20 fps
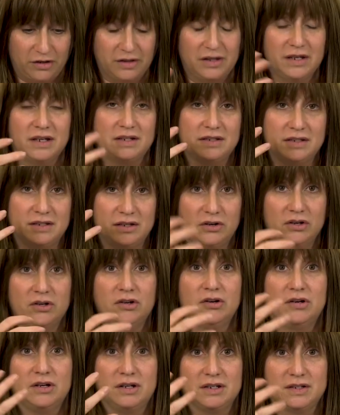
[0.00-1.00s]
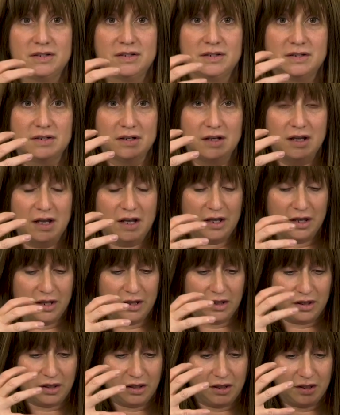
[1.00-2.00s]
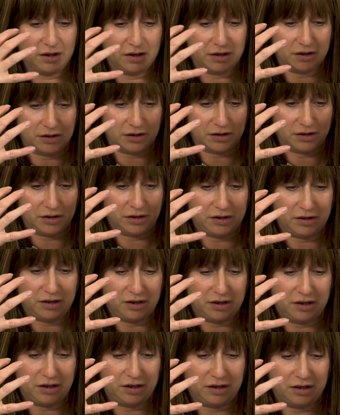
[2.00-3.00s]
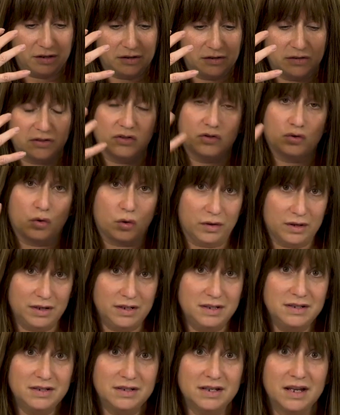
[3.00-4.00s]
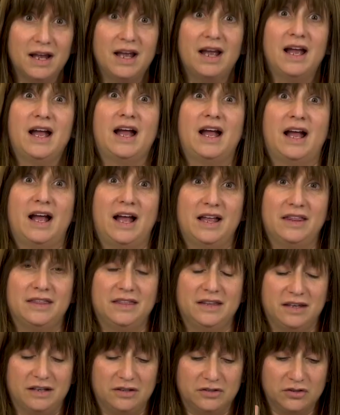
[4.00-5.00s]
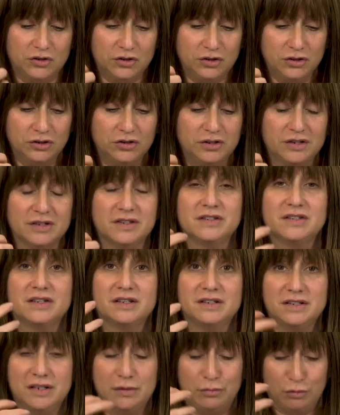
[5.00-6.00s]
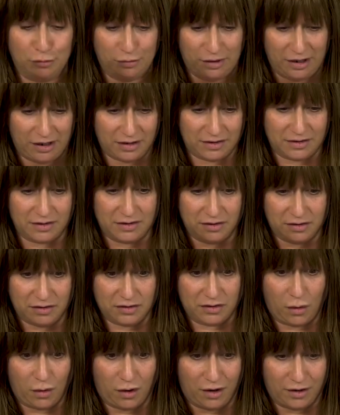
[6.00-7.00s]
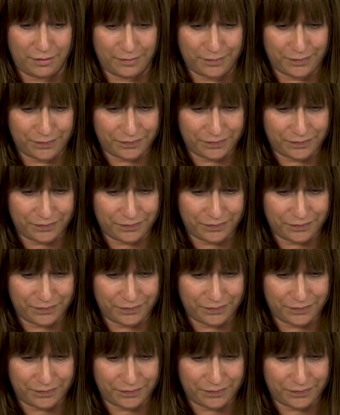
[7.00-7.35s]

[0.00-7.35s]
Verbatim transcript: The exterior is the the stories and the internal is the deeper meanings, the Zohar.